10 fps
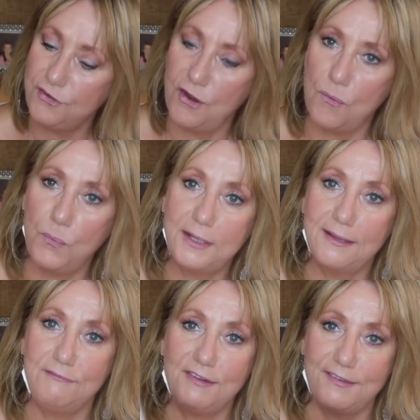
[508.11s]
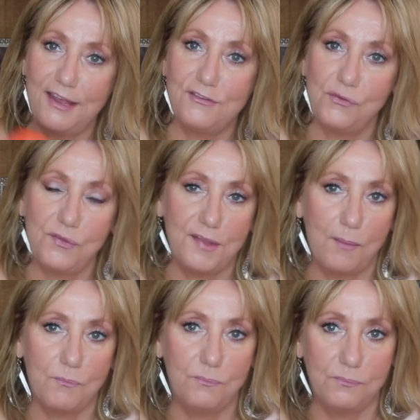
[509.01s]
you know, we'd love to send you
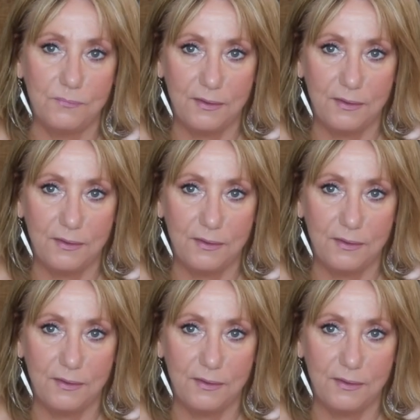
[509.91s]
some